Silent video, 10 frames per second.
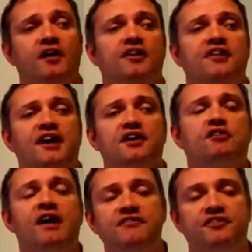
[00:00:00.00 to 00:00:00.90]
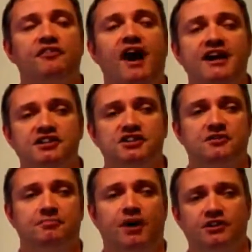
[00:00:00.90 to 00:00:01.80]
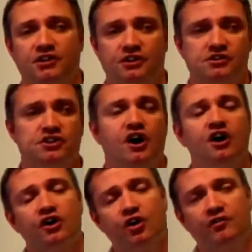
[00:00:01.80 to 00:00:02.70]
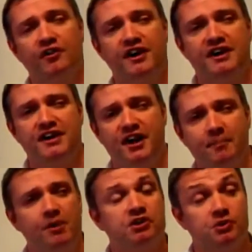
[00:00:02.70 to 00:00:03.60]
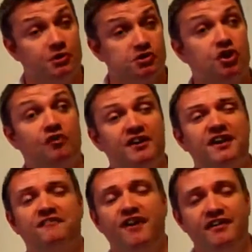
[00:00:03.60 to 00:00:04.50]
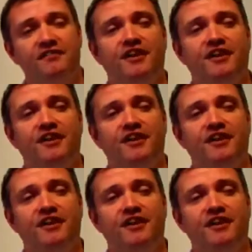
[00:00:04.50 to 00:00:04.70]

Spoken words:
that there are a great variety of modules covering a very,